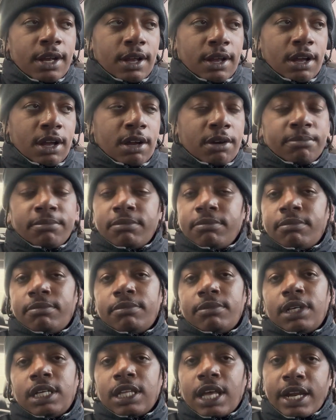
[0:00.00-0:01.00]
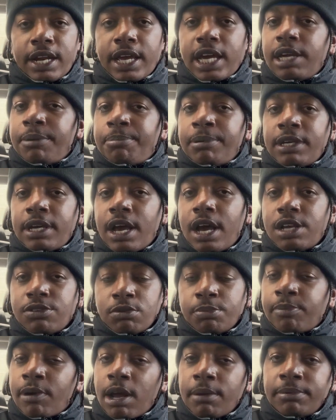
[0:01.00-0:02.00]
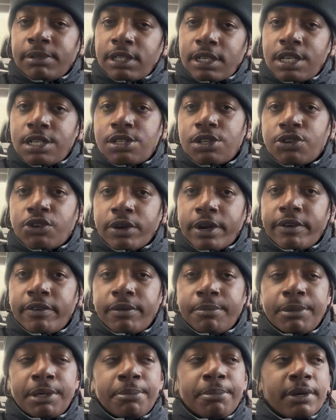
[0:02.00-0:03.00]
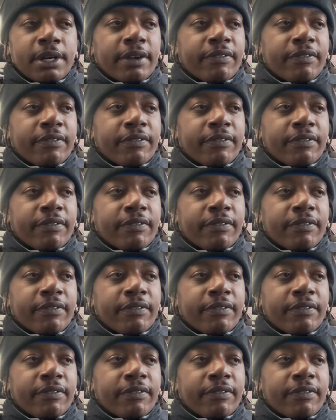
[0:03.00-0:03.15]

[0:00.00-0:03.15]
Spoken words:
A lot of APIs would probably disagree with me, but